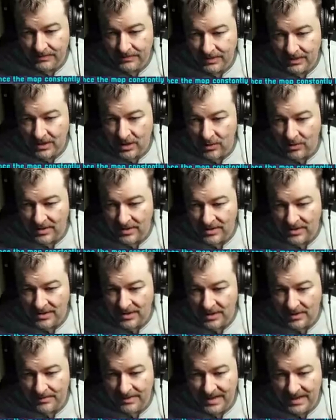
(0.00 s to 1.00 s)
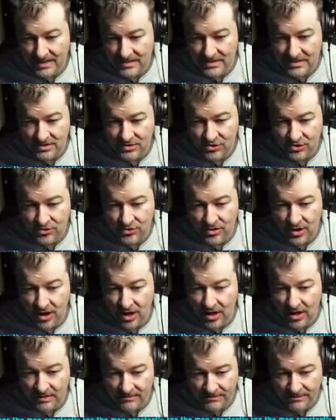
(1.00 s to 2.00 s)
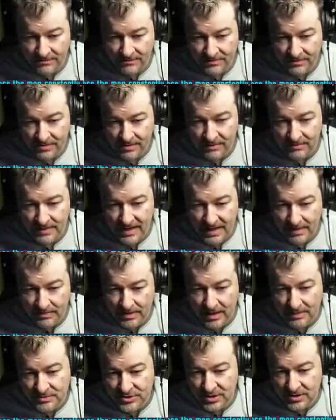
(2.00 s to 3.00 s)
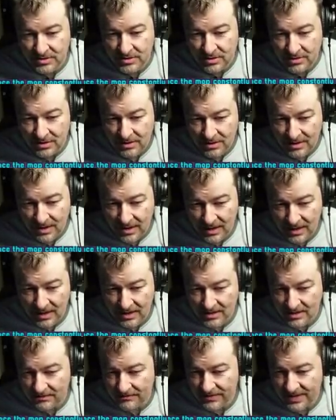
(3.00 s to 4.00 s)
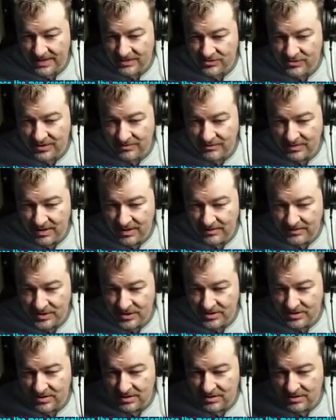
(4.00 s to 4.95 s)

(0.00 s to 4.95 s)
go into the commands and turn off the map option and the fast travel option.